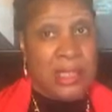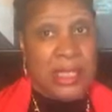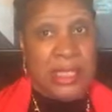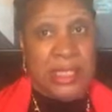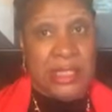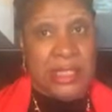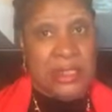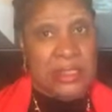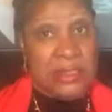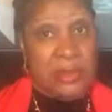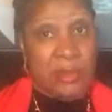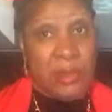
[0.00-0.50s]

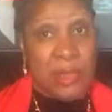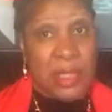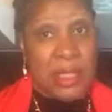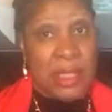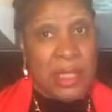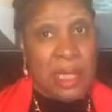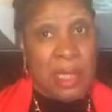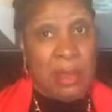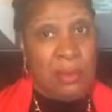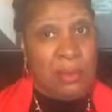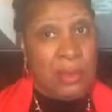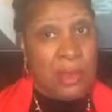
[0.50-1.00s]
think this is the
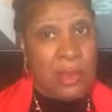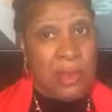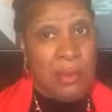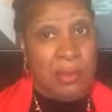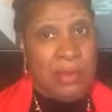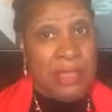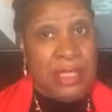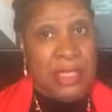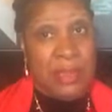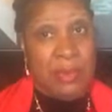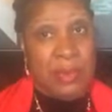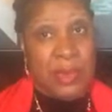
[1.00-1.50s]
one I want to
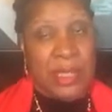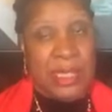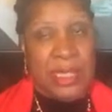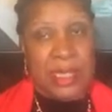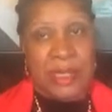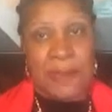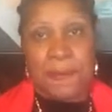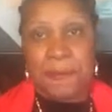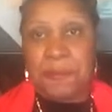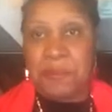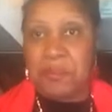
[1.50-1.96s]
be with.